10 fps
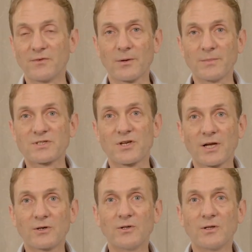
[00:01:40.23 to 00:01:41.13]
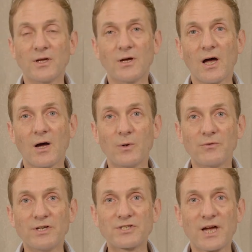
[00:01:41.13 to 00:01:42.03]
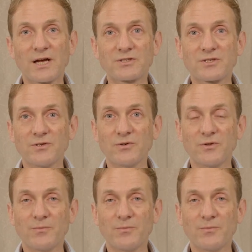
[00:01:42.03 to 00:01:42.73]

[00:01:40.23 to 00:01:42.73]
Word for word: development cycle, uh, we reached out to the